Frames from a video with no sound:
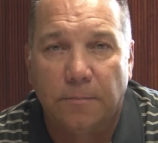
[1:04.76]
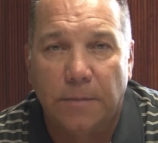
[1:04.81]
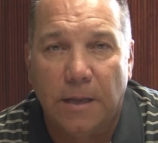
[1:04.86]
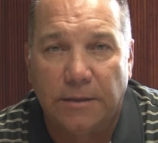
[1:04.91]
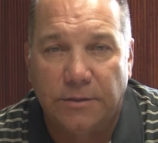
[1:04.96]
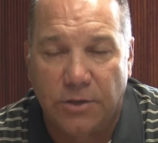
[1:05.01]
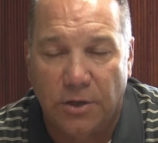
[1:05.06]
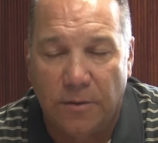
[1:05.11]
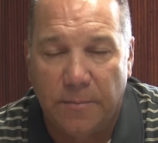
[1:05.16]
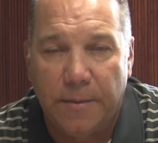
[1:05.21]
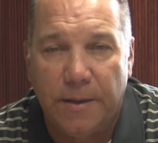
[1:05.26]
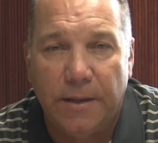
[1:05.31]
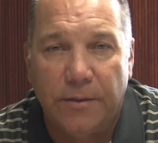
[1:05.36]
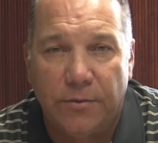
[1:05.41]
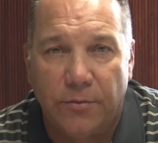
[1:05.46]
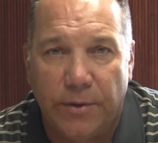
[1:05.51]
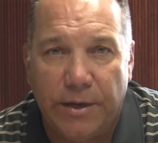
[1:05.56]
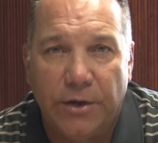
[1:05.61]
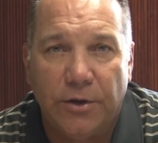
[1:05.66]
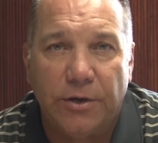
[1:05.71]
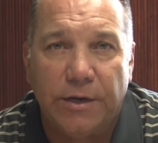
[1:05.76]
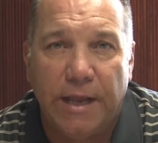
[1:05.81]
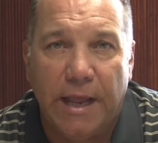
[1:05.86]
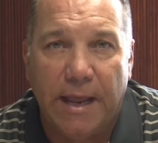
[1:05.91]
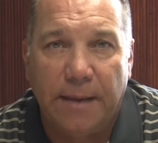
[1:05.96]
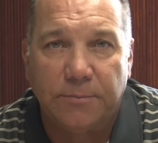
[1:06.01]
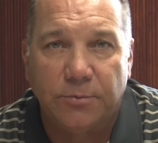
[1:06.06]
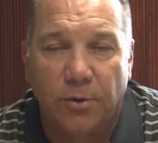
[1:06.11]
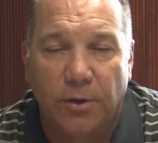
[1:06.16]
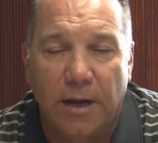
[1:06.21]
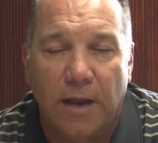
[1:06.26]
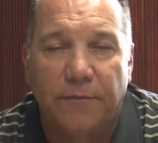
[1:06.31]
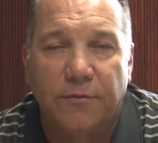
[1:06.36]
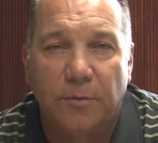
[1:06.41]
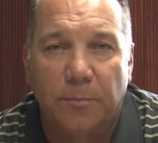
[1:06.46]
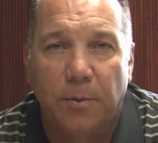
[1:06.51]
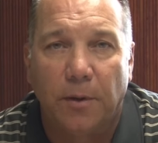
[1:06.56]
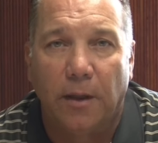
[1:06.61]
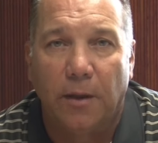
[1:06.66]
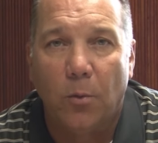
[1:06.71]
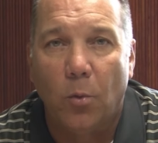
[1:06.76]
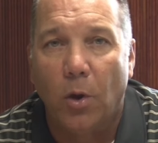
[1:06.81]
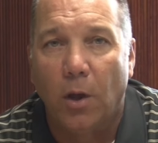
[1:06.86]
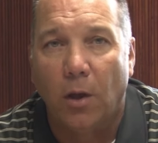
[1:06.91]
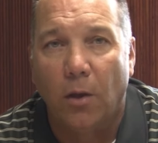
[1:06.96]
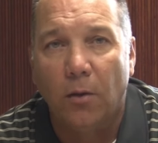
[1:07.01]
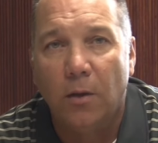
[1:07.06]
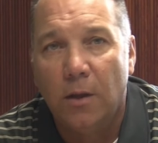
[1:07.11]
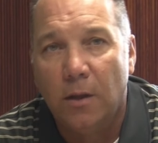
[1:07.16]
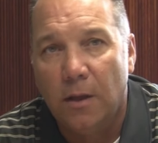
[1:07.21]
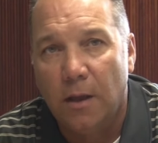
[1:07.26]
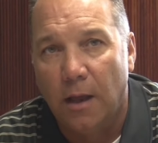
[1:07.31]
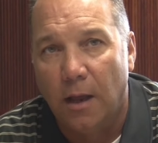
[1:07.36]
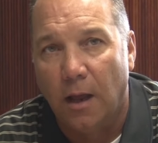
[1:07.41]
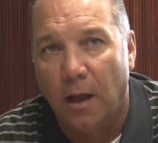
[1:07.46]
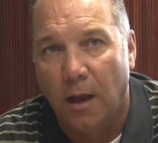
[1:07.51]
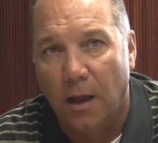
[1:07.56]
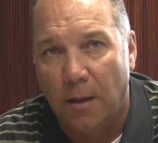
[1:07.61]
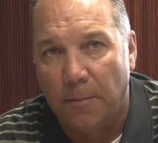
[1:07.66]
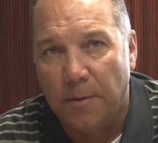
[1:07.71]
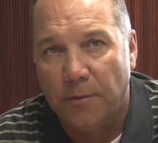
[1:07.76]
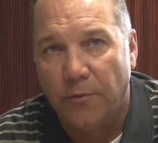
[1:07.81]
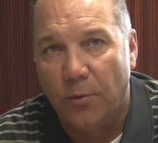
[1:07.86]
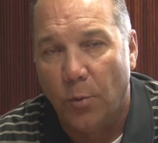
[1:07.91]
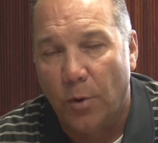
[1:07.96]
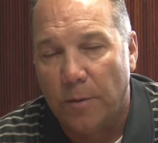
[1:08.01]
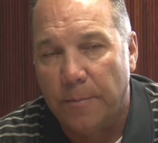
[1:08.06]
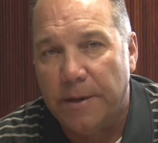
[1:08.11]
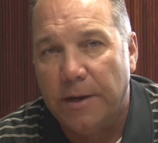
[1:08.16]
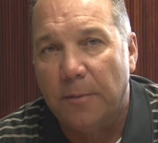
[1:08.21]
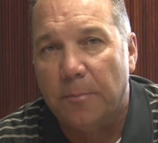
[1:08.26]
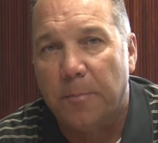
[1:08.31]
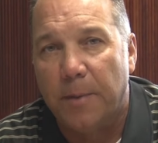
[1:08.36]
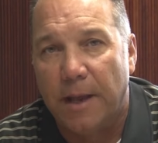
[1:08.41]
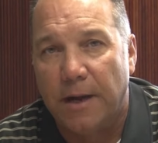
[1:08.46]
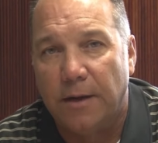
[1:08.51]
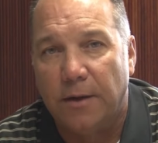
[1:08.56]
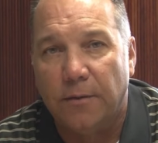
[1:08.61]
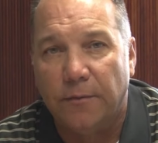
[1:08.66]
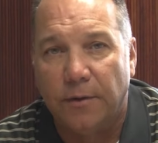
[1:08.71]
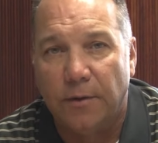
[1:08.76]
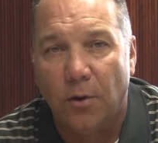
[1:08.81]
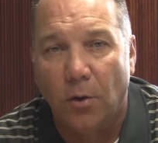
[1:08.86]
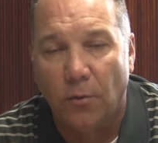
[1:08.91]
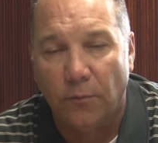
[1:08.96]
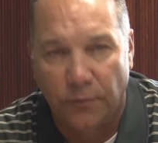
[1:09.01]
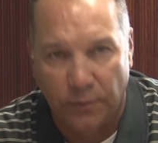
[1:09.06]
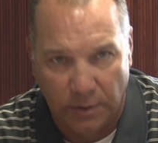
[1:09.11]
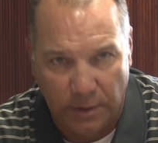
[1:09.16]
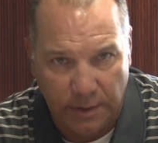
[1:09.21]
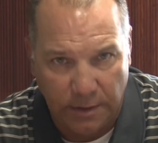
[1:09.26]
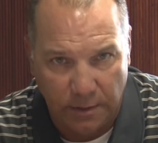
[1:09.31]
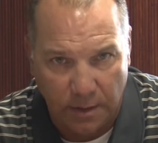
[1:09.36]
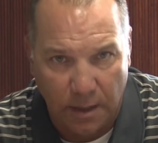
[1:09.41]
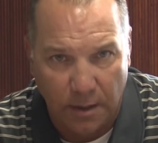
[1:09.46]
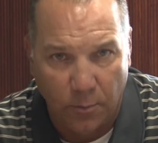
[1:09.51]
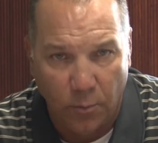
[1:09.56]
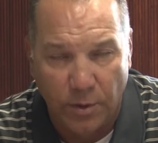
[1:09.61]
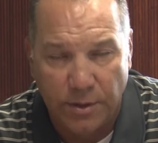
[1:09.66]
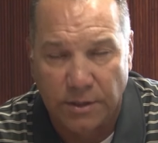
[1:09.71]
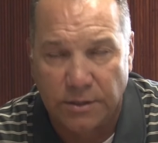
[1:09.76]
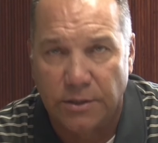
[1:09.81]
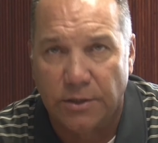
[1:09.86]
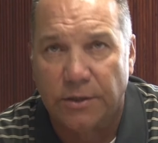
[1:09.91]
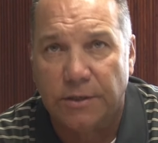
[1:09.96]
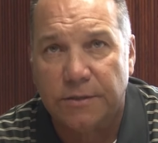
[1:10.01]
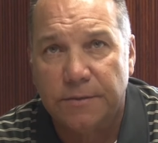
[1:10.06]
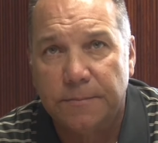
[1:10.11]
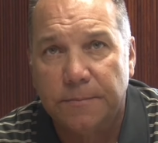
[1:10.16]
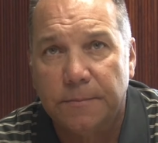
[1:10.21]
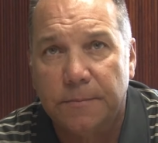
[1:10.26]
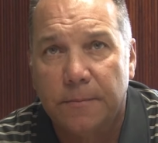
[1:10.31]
It's going to be three good games. We're going to have to play well if we want to be competitive and hopefully win the series.